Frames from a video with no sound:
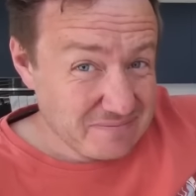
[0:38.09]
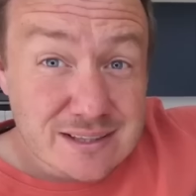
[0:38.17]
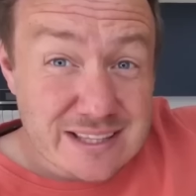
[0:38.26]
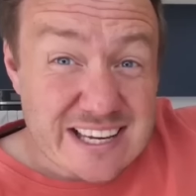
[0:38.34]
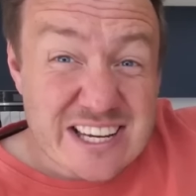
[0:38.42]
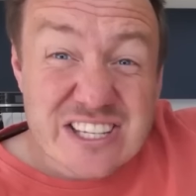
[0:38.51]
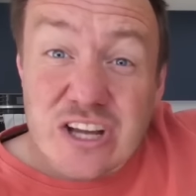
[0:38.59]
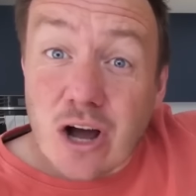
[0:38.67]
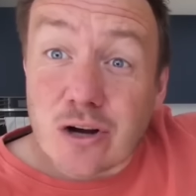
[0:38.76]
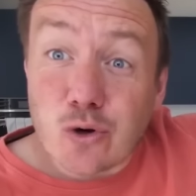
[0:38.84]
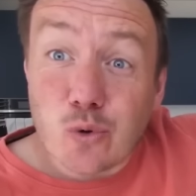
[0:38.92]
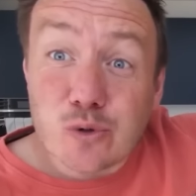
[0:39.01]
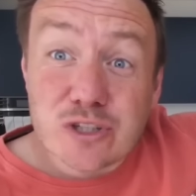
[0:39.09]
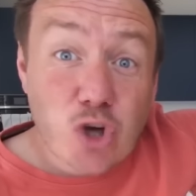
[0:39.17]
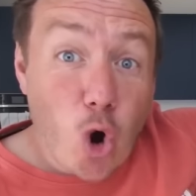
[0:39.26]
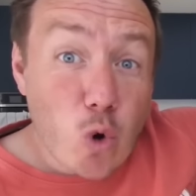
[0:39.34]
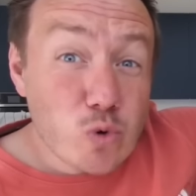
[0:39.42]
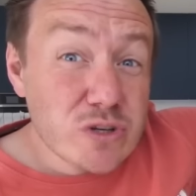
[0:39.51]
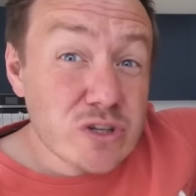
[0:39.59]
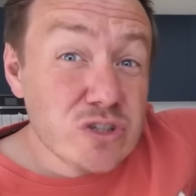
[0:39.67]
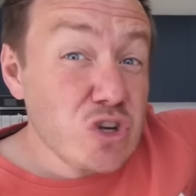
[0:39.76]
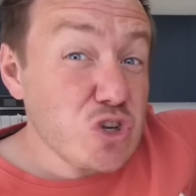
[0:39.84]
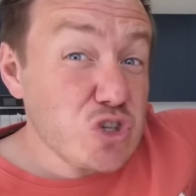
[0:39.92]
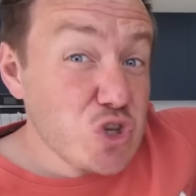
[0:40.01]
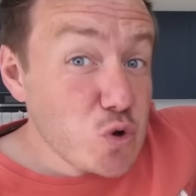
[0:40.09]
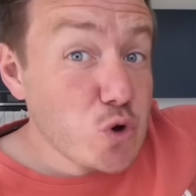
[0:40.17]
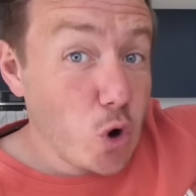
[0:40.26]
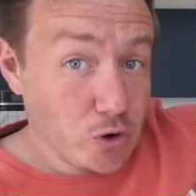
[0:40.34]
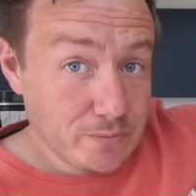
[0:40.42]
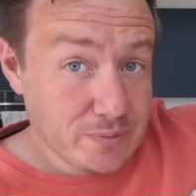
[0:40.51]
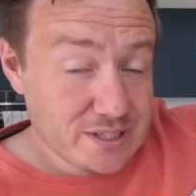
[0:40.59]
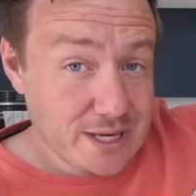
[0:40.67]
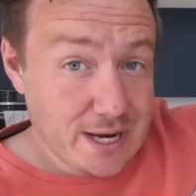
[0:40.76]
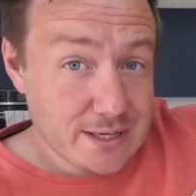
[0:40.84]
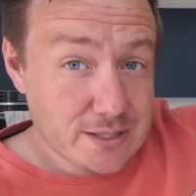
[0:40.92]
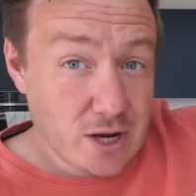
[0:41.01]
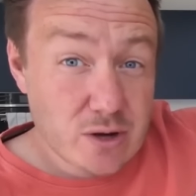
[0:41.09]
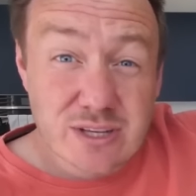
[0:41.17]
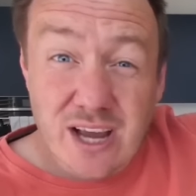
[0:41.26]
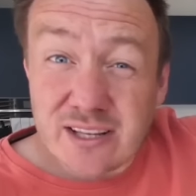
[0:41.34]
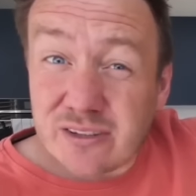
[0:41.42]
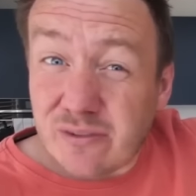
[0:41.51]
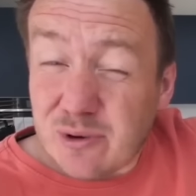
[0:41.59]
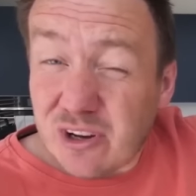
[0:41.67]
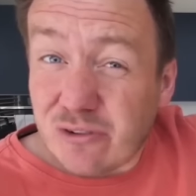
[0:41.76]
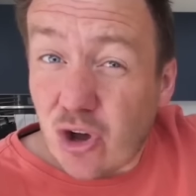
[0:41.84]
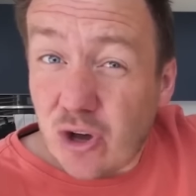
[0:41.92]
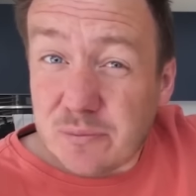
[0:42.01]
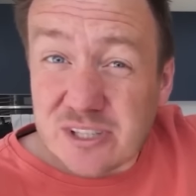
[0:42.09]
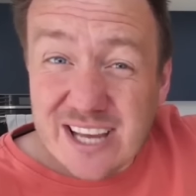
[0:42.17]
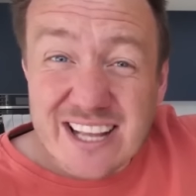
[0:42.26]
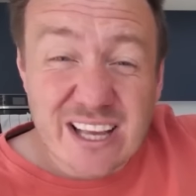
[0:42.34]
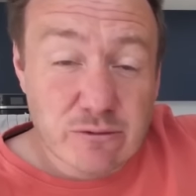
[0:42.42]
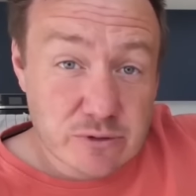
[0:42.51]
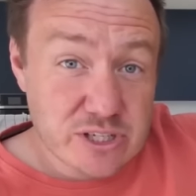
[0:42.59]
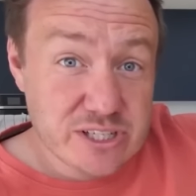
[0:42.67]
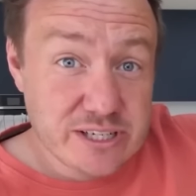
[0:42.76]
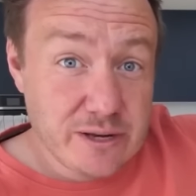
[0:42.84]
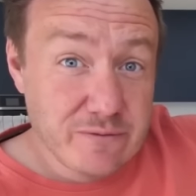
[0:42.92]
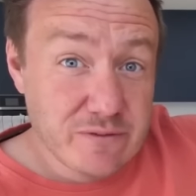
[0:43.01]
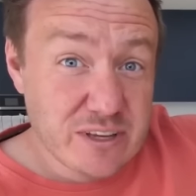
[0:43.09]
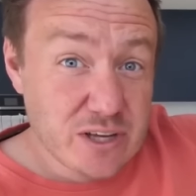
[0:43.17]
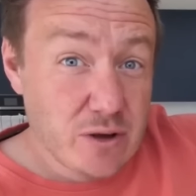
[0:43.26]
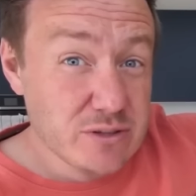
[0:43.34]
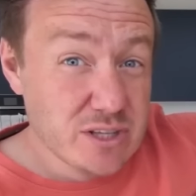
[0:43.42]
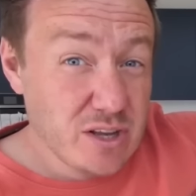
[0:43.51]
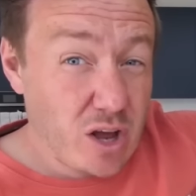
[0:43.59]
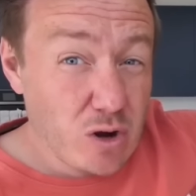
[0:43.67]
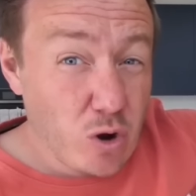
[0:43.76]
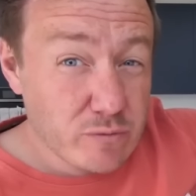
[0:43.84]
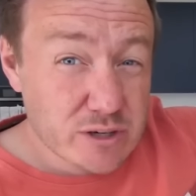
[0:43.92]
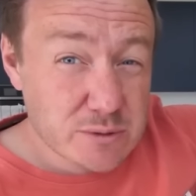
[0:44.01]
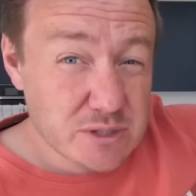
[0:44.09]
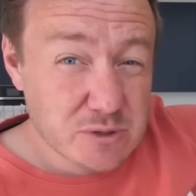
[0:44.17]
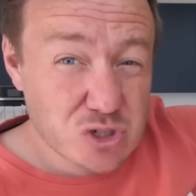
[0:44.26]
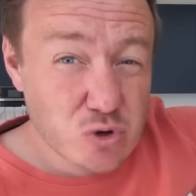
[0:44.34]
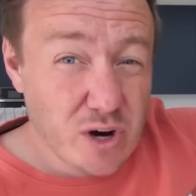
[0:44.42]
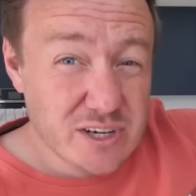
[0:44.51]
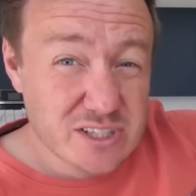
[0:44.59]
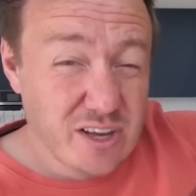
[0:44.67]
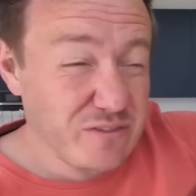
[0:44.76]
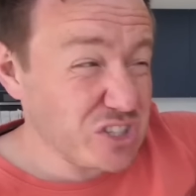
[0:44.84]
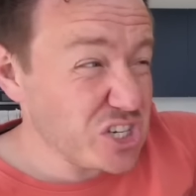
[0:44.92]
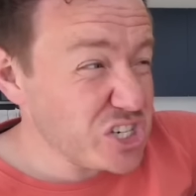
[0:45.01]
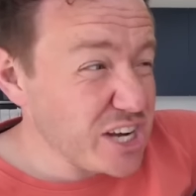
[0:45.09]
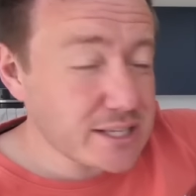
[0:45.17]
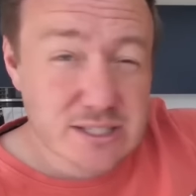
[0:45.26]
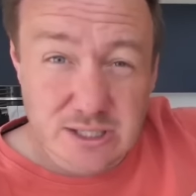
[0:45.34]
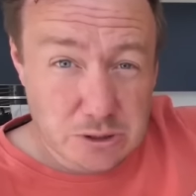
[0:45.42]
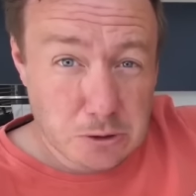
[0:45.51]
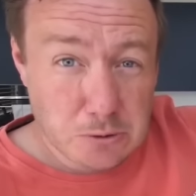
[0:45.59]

These are called golden Yukon potatoes, and you might have heard me say that recently in videos, that a lot of recipes I've been trying have suggested